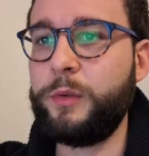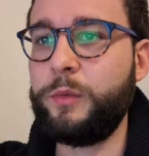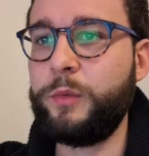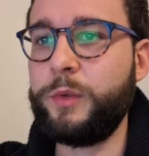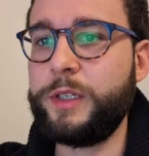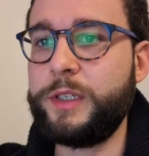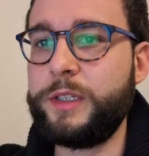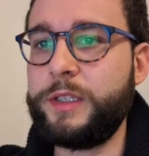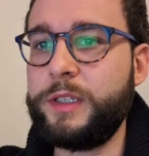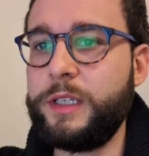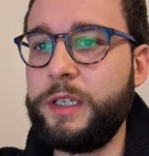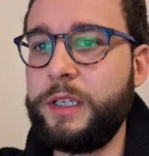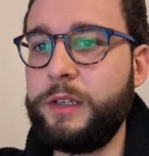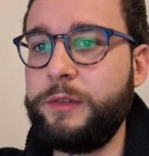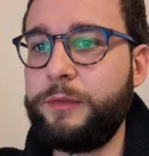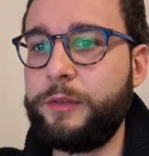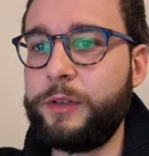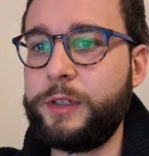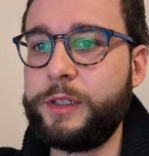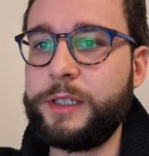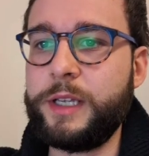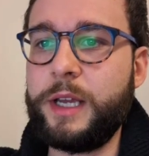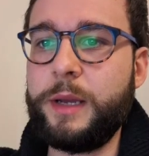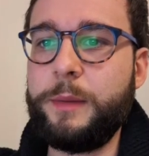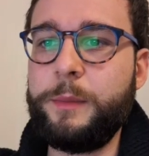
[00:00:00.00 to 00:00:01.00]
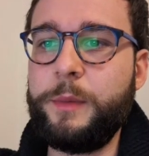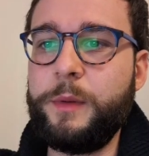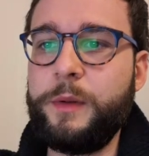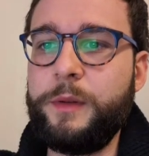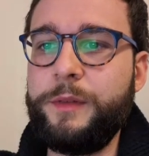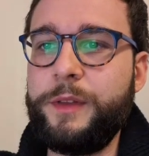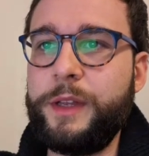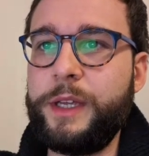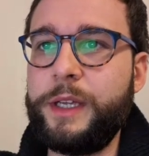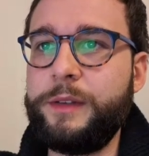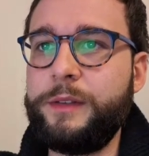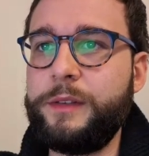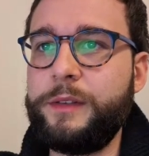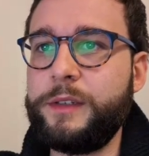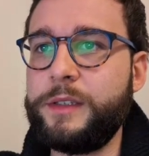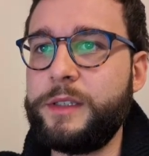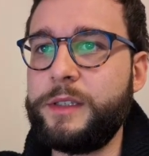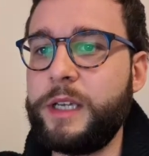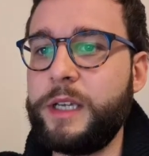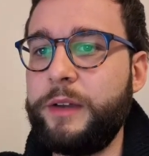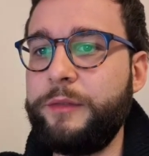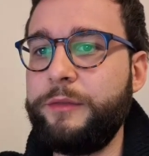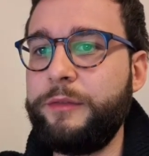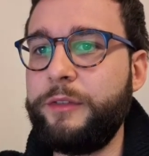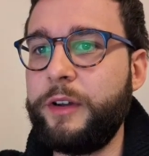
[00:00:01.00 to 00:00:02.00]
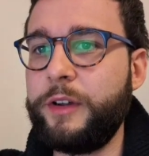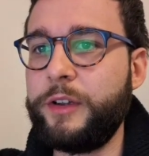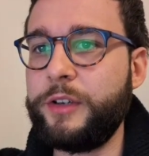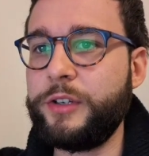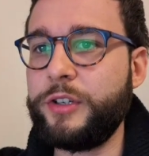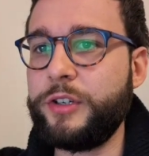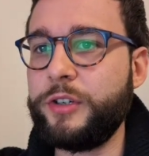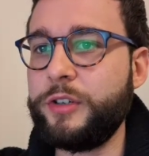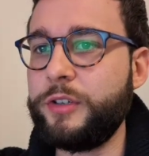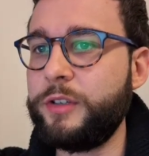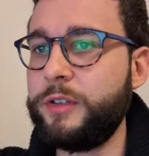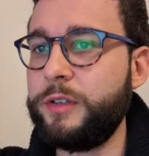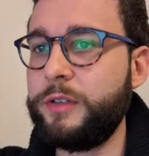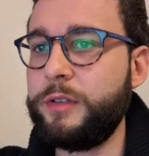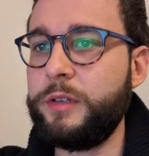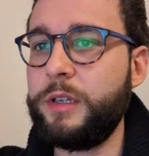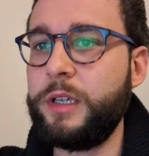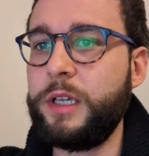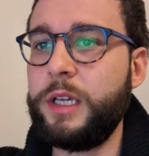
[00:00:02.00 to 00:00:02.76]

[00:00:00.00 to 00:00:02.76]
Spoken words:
we see, for example, that the sine function